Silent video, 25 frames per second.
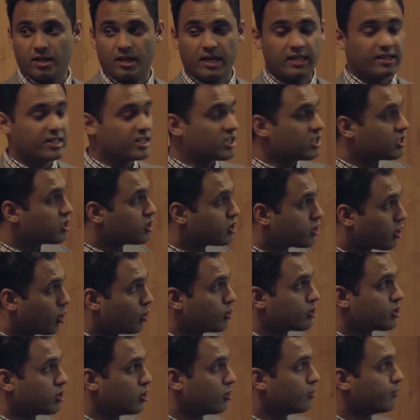And this is so,
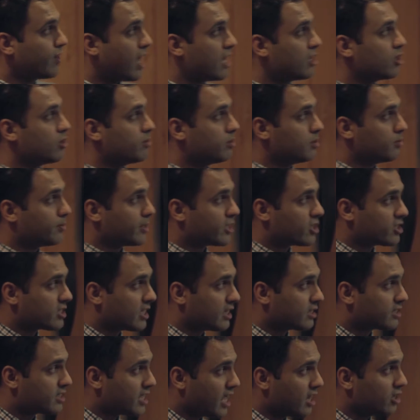so valuable, because
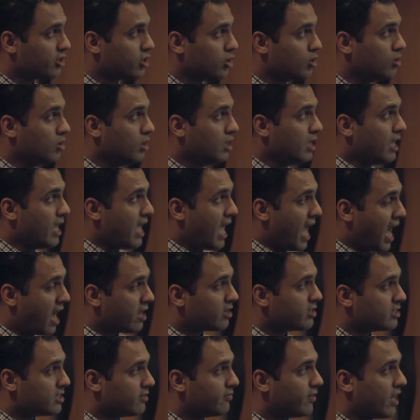I'll tell you how
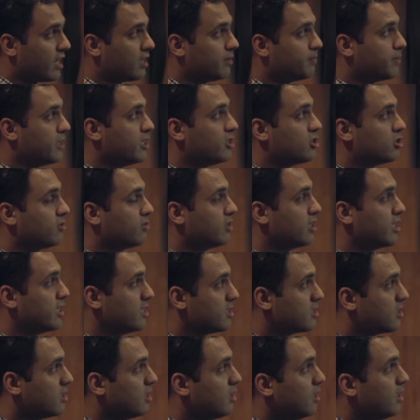to develop each of
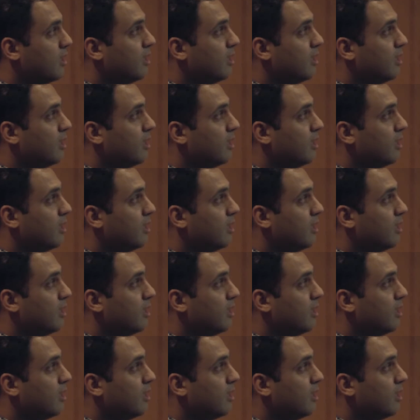these.